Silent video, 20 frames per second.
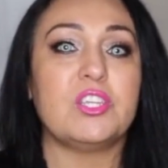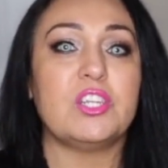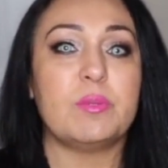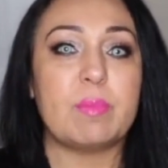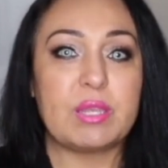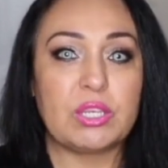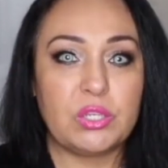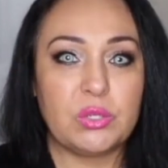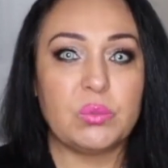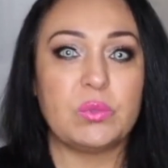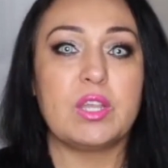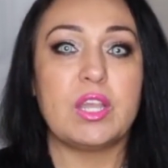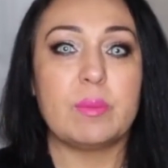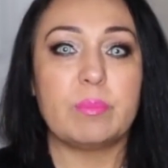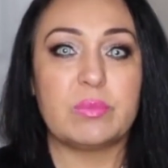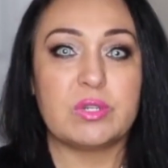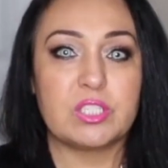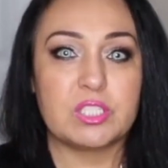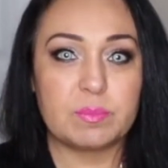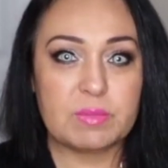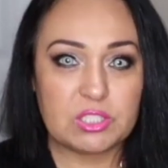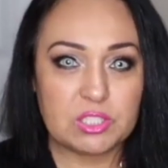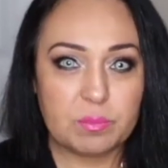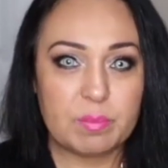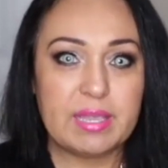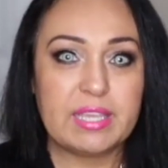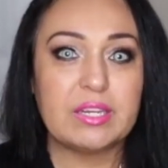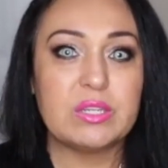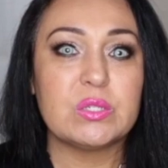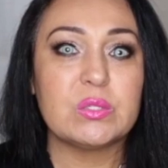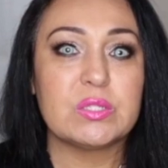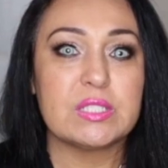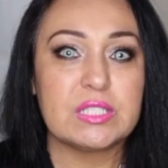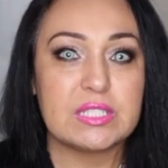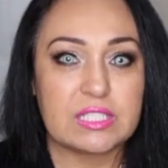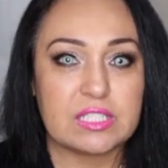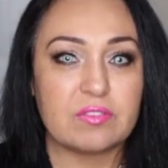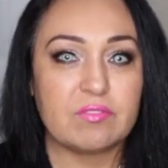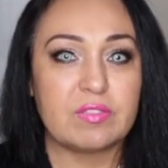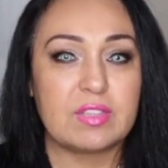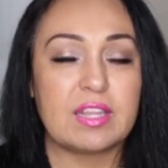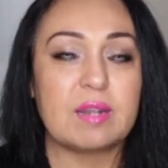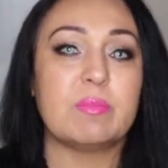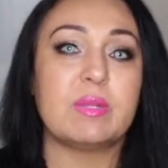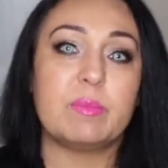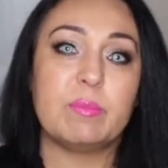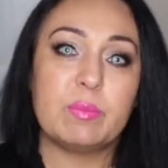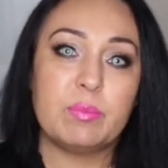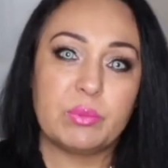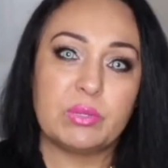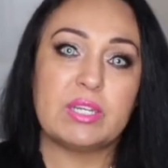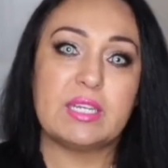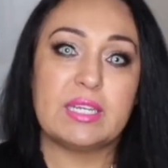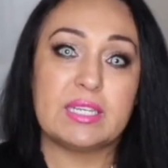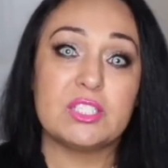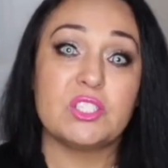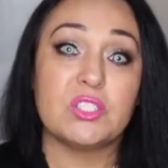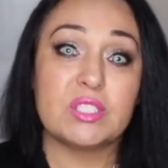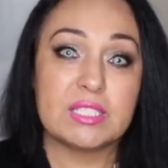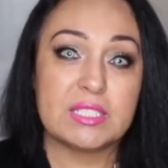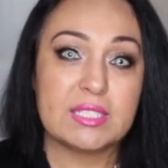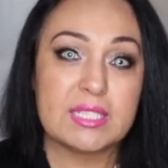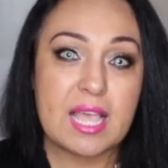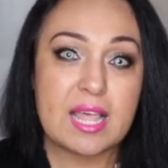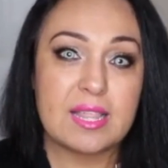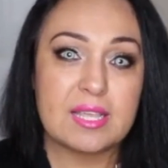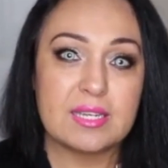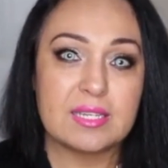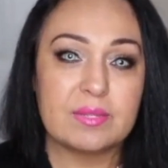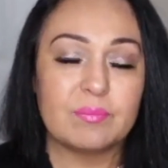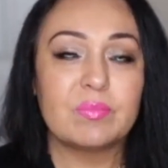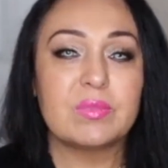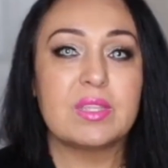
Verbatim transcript: you know, my cucumbers, my tomatoes and stuff that I'm gonna be putting into the salad.